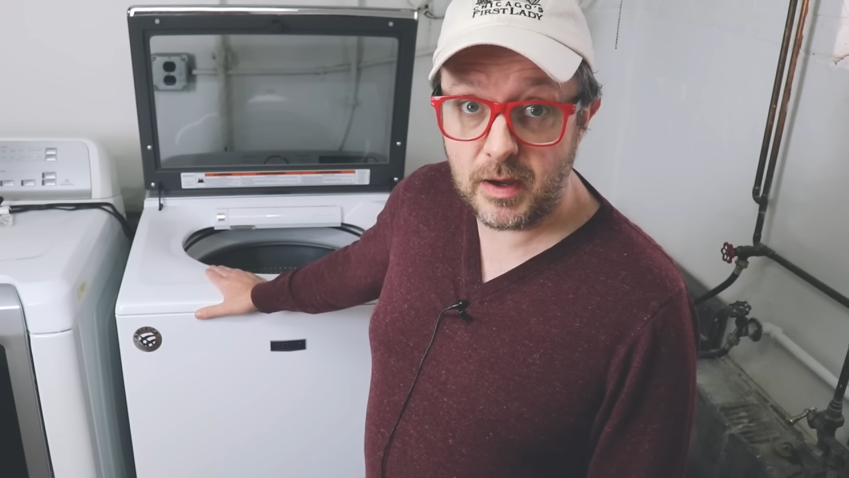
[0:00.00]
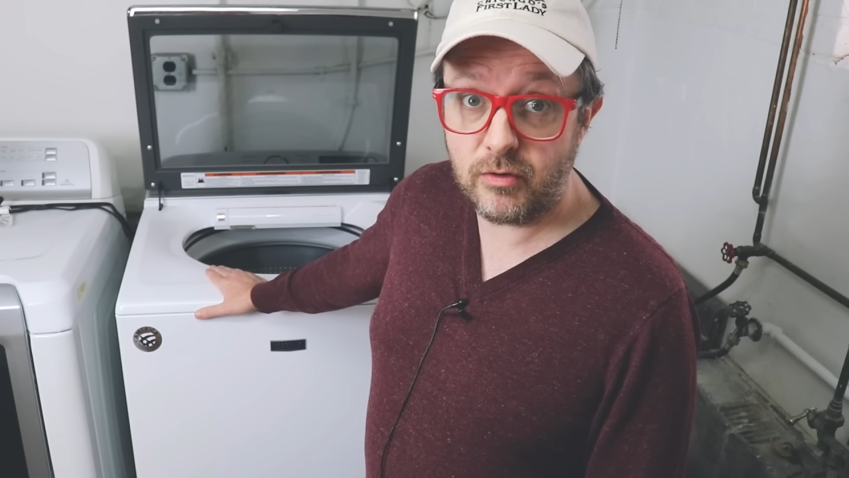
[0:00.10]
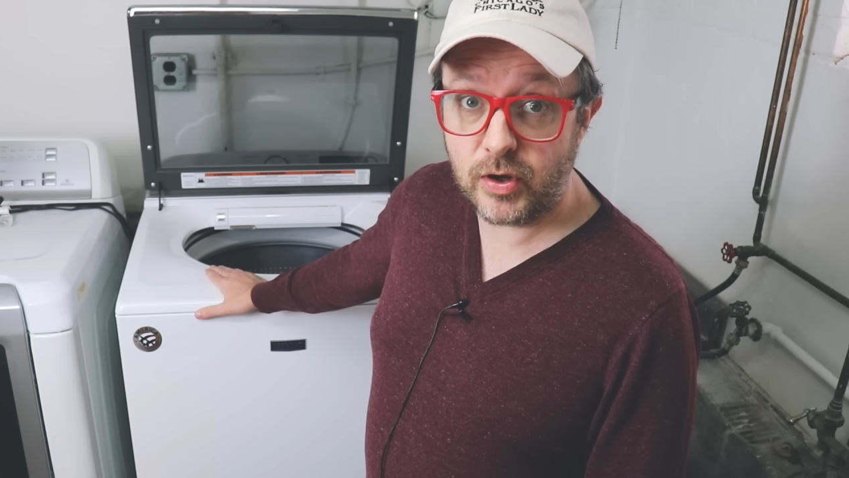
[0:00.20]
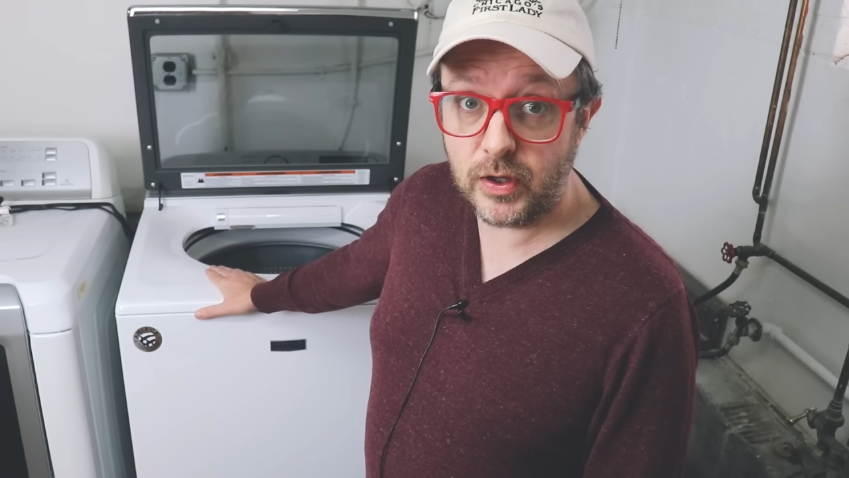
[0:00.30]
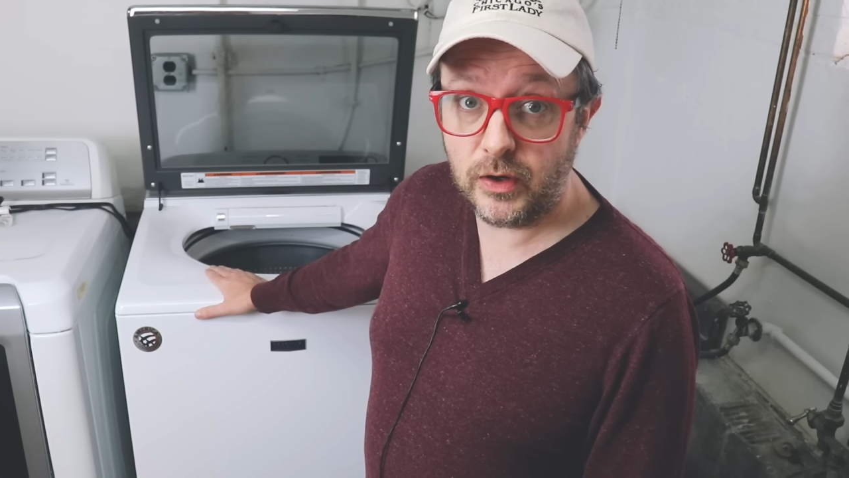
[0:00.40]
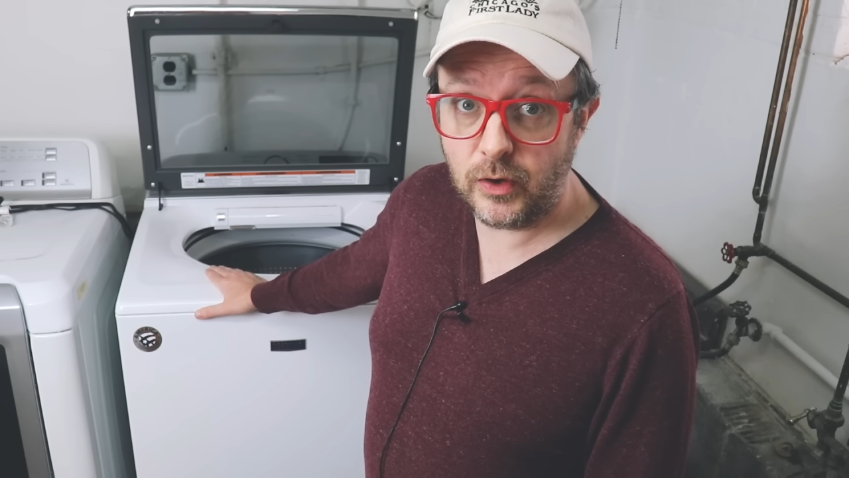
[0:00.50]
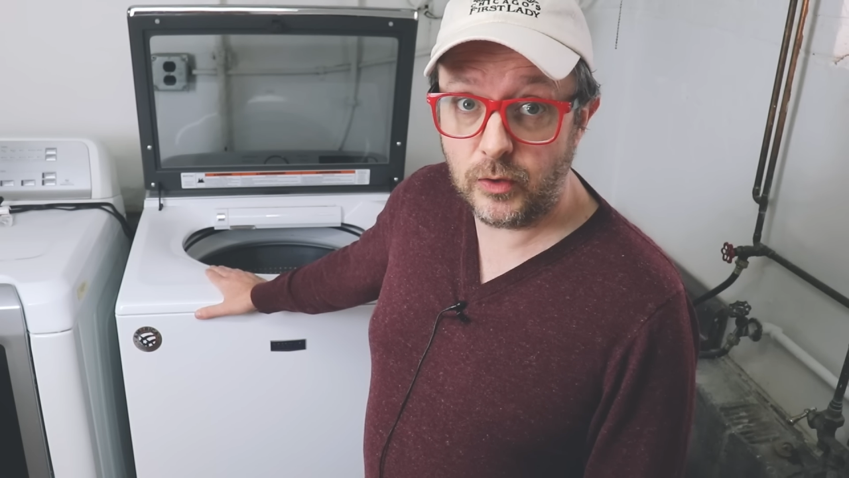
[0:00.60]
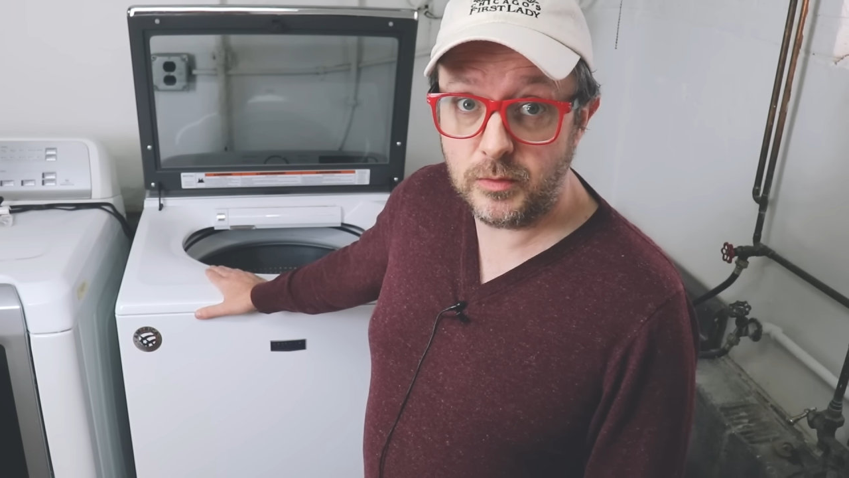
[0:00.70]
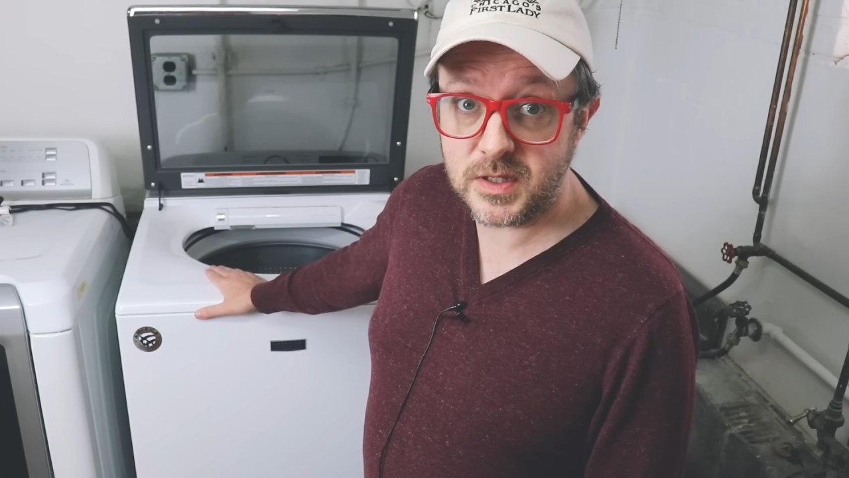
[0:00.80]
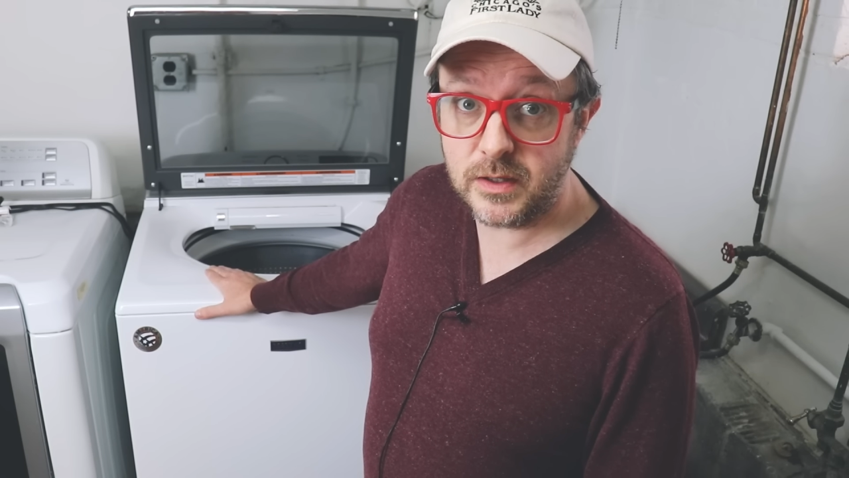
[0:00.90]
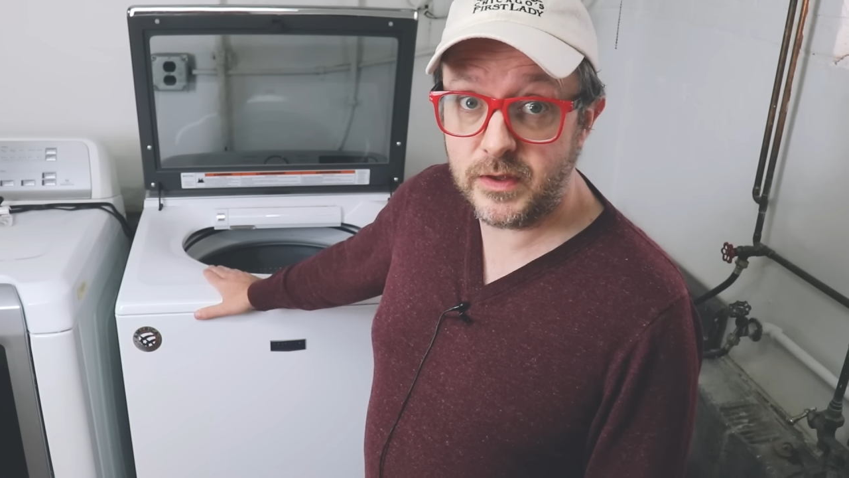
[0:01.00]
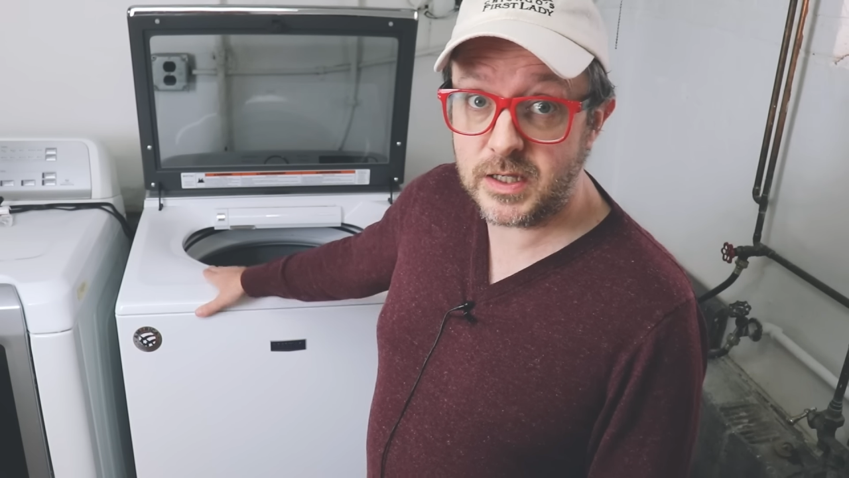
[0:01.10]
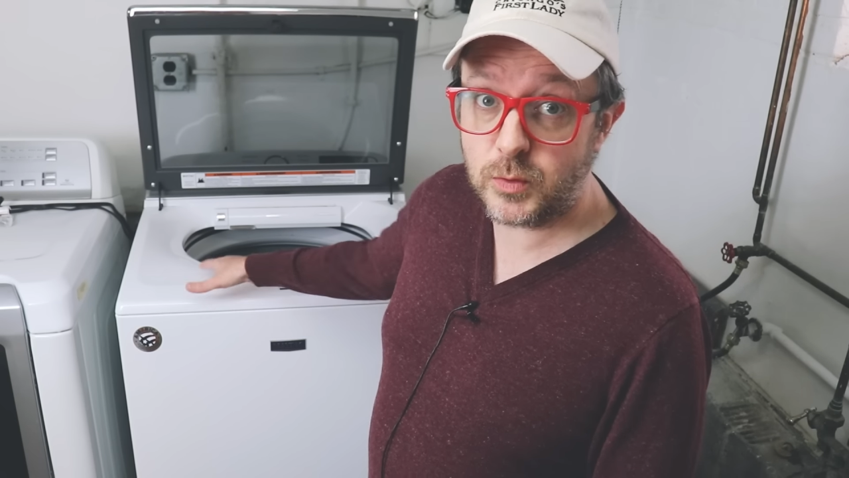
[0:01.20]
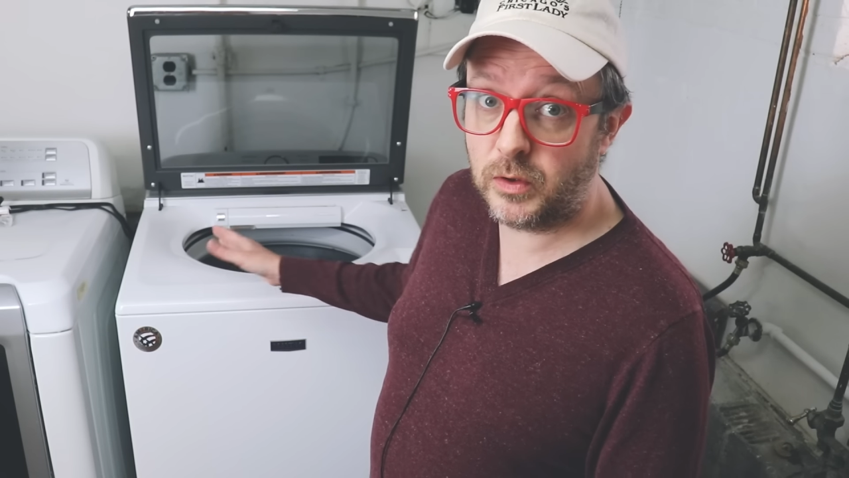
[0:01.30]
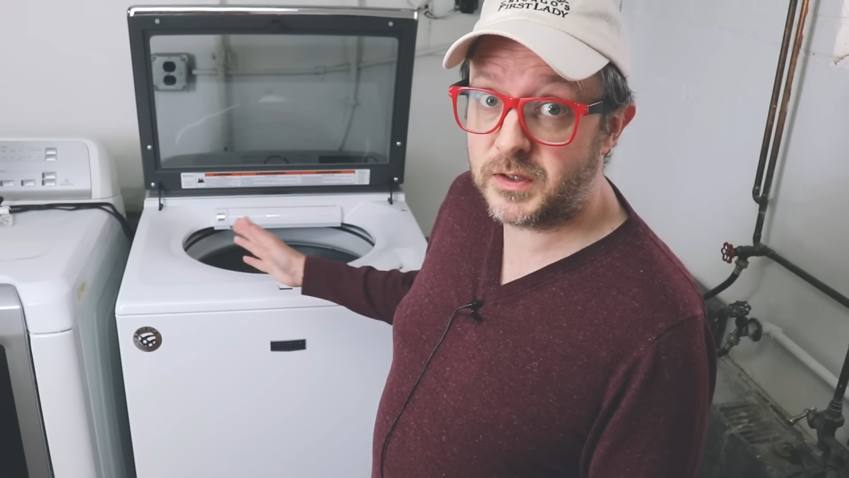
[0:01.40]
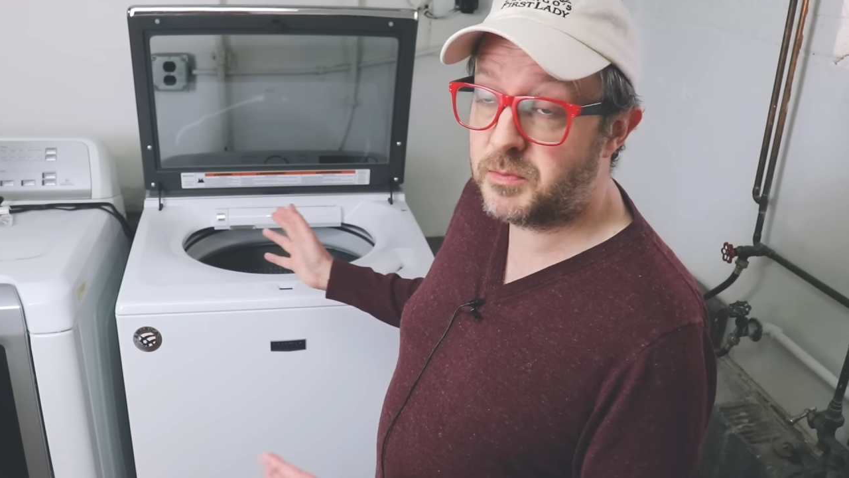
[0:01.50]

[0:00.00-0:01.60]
American homes, and this one